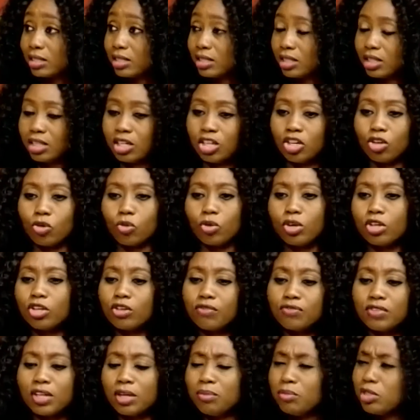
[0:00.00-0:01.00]
Okay. One
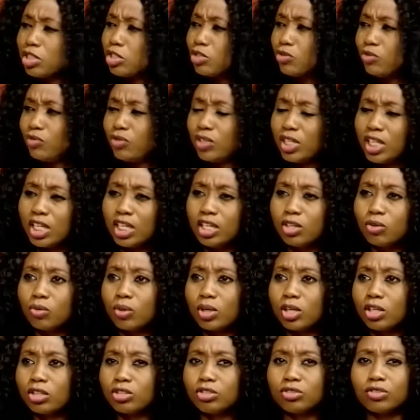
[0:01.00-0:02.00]
of them is really
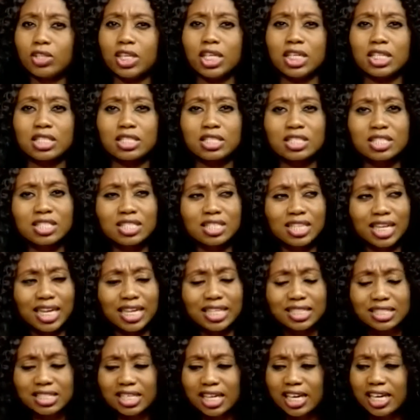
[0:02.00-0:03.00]
well-dressed,
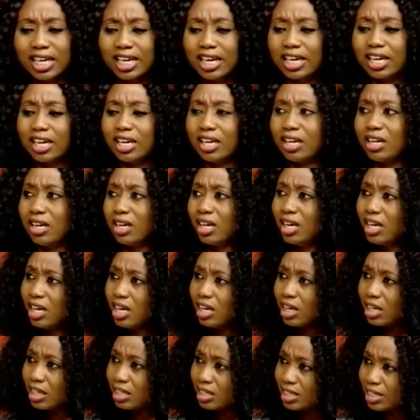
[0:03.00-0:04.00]
nice hair,
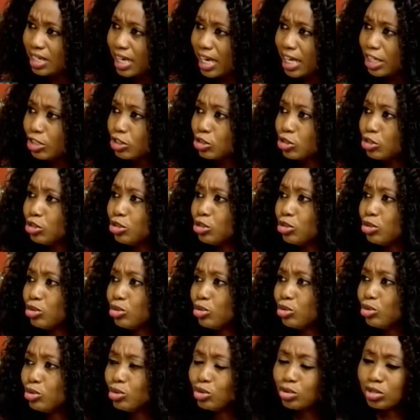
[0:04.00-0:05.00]
nice
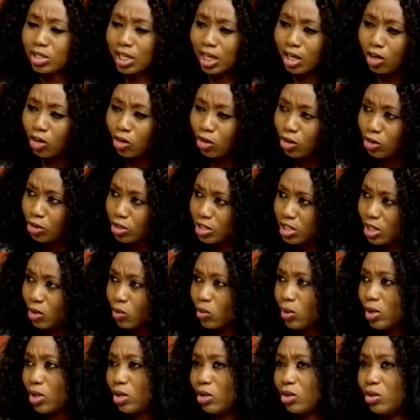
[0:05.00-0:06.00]
shoes, her colors are
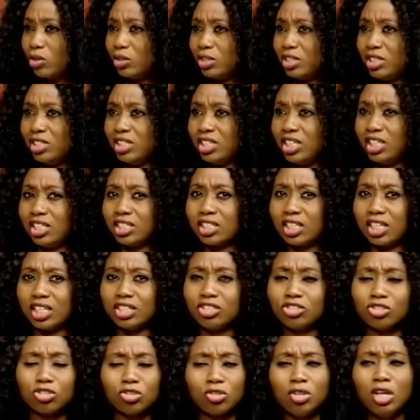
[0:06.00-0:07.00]
well coordinated.
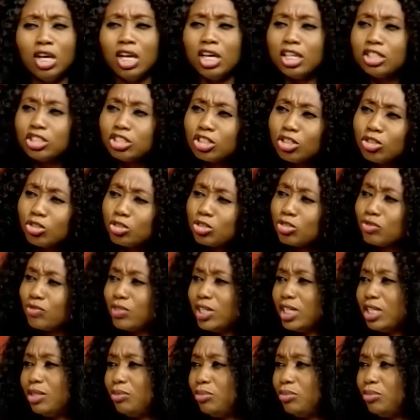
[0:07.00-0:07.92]
You know, she looks really